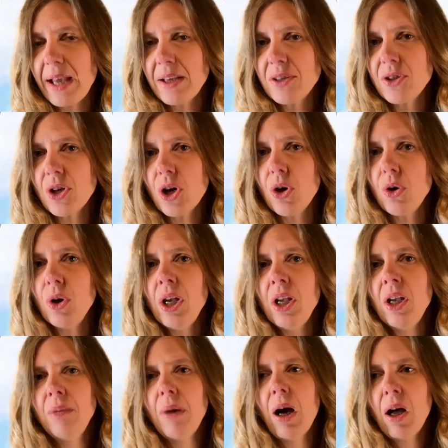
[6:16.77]
So
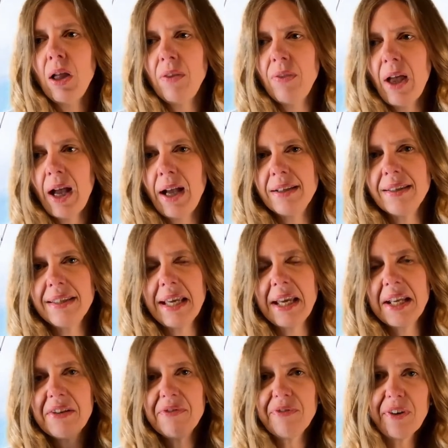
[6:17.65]
on that
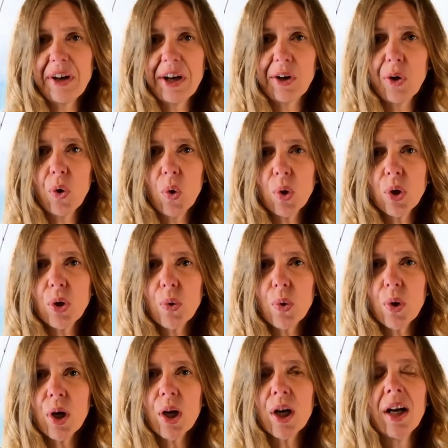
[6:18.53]
Santa Fe
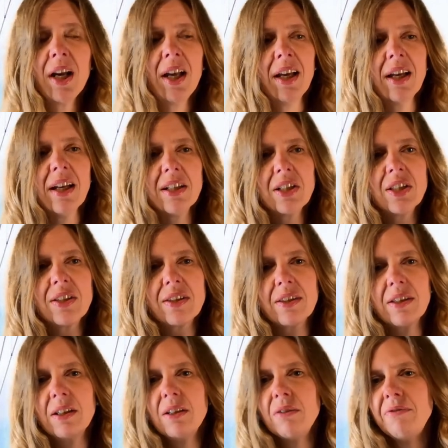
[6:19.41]
corridor, it's
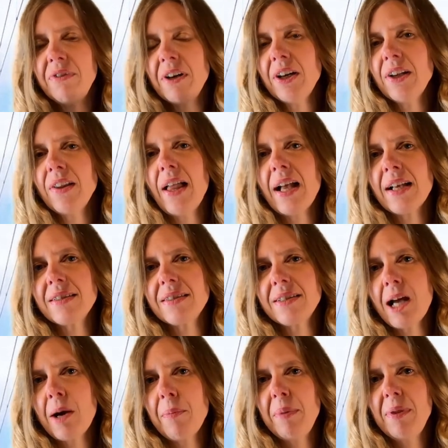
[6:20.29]
the very last
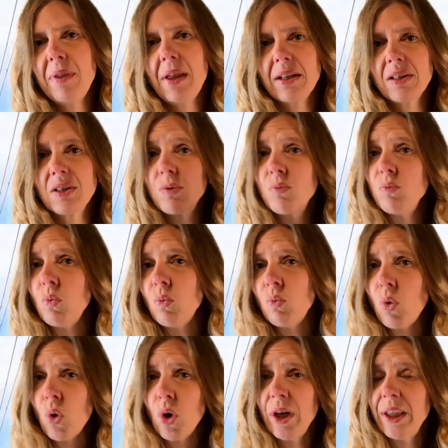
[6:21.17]
stop, and that's
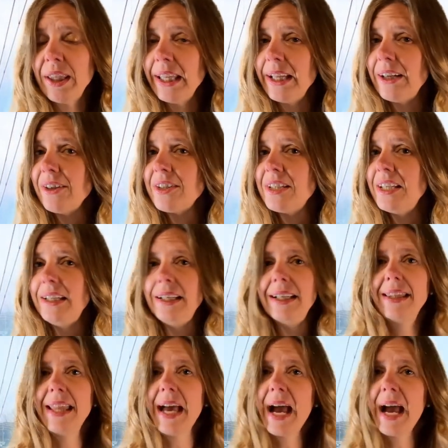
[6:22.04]
more in Littleton in that